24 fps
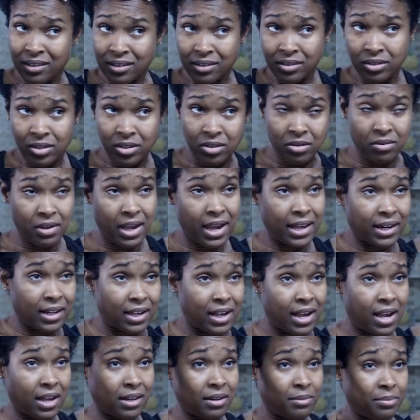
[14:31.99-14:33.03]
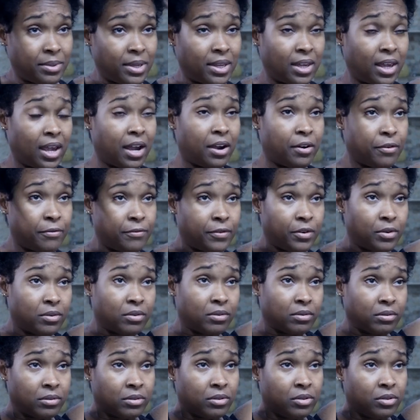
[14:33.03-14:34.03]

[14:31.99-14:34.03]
So you got to kind of be careful.